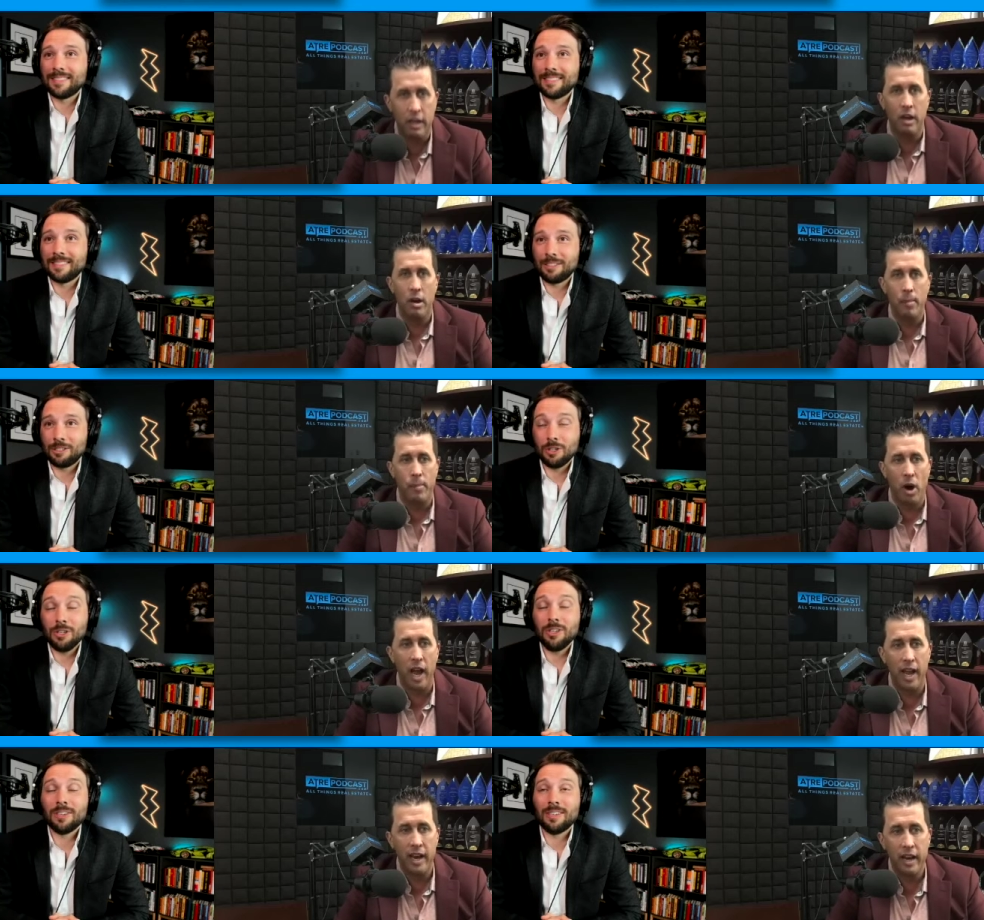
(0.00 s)
Speaker 1: Sure.
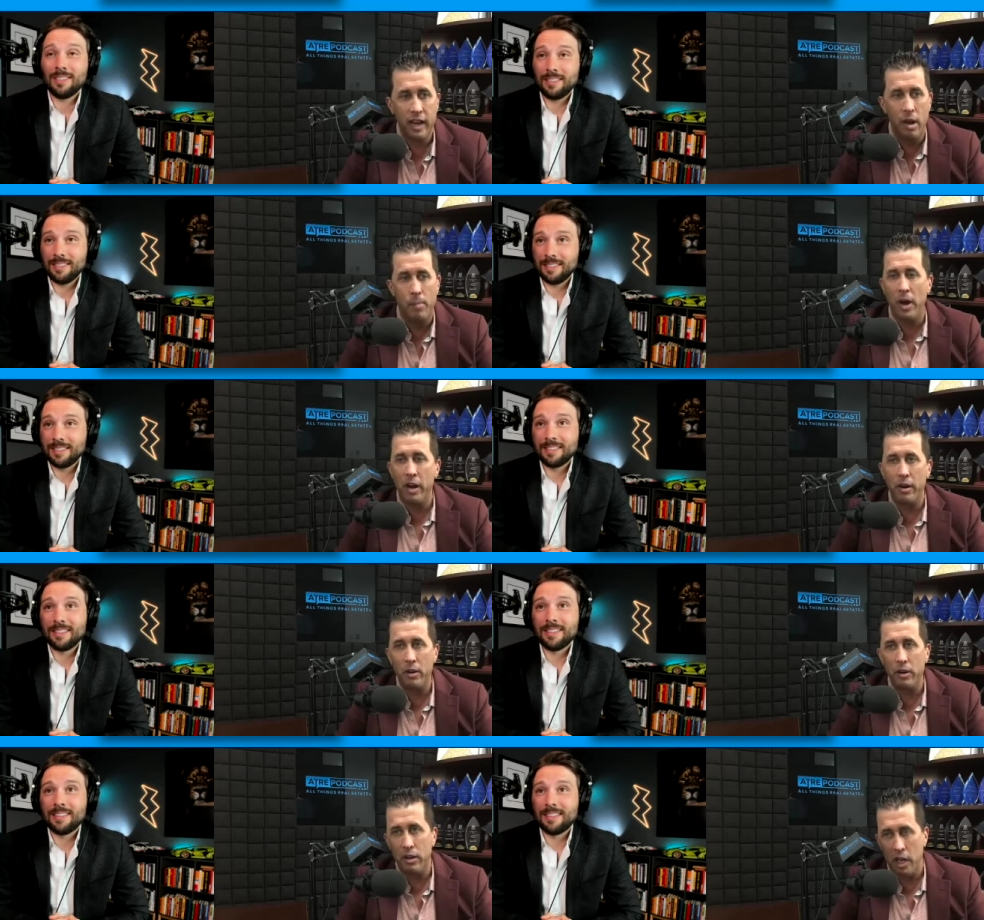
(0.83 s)
But, but
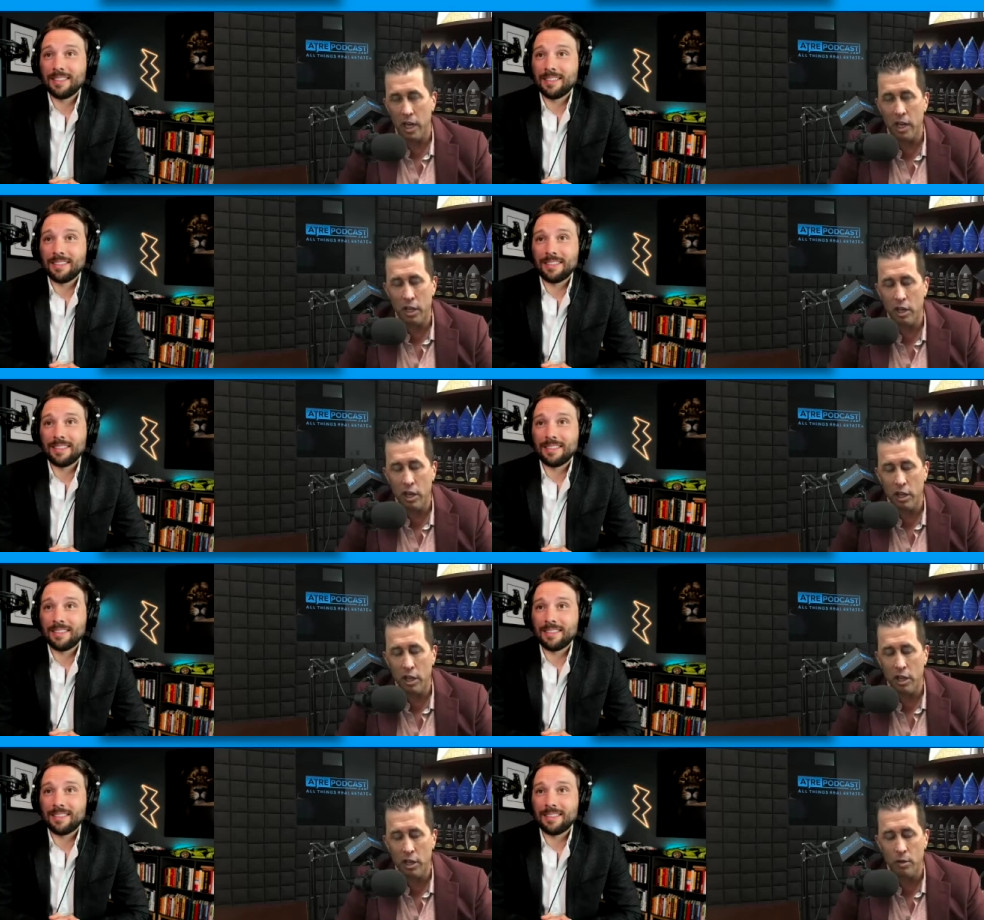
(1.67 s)
in the,
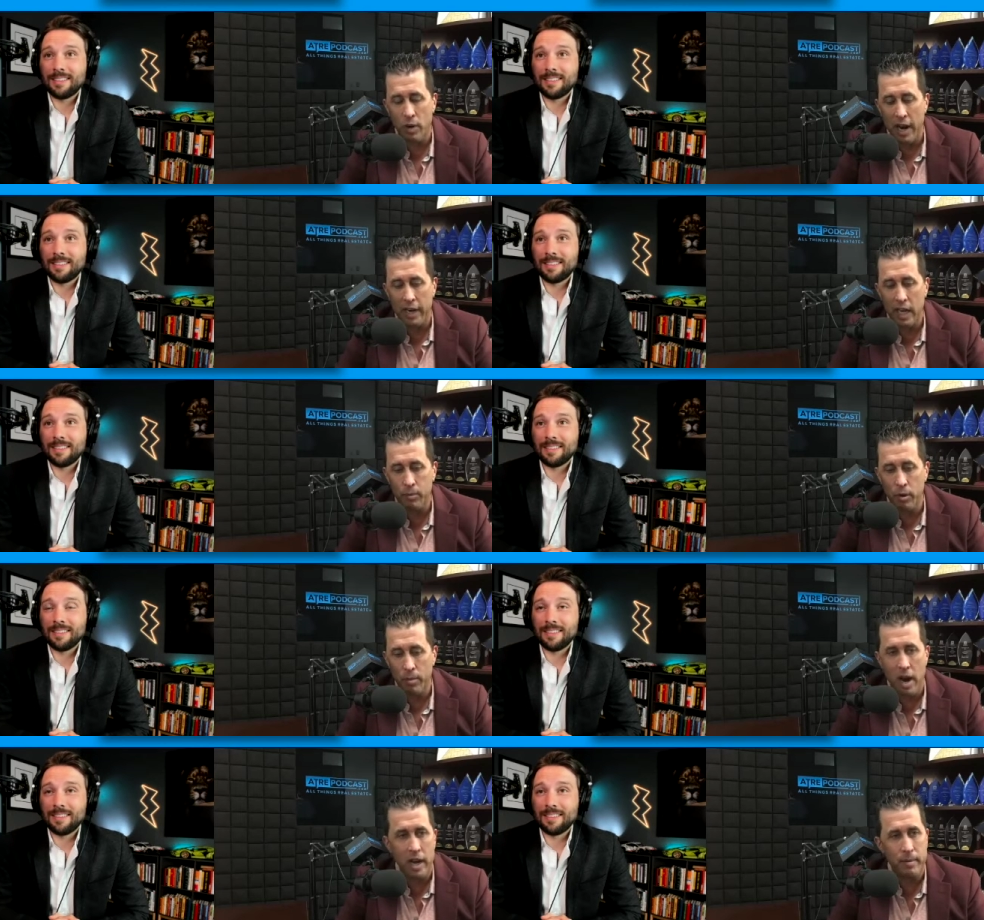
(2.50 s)
the, what I keep
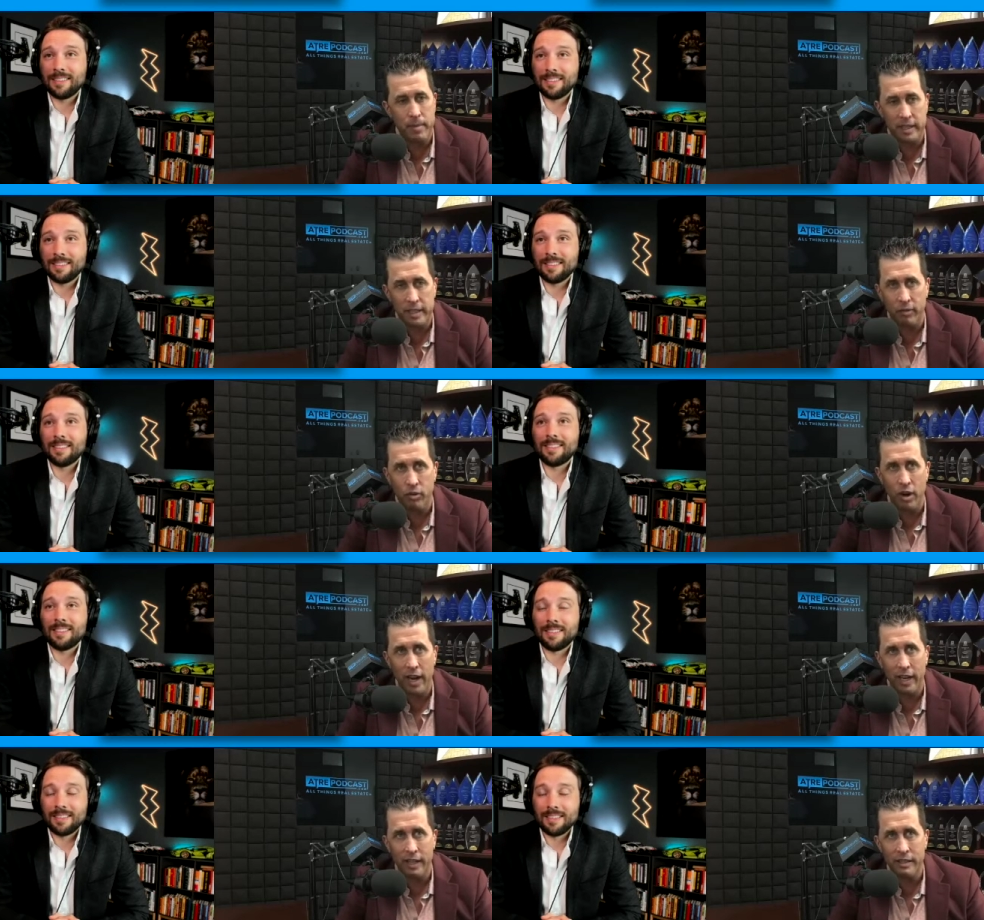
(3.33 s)
reminding myself,
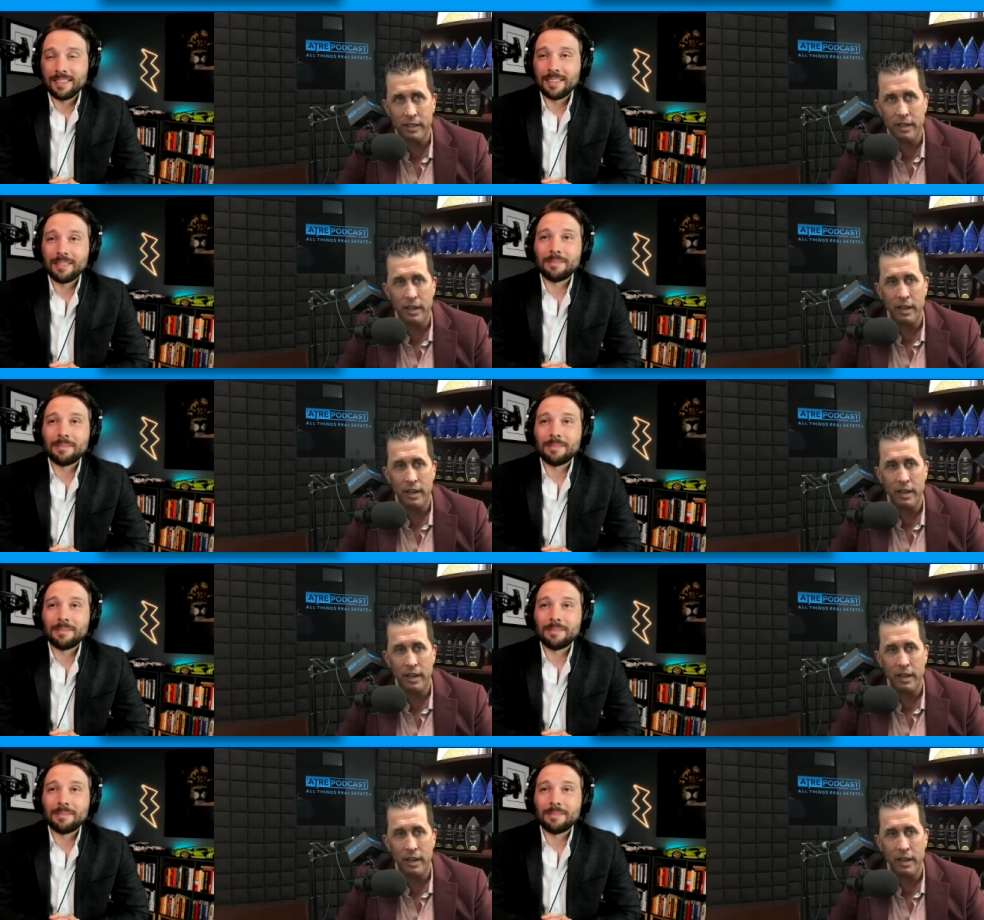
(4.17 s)
Greg, is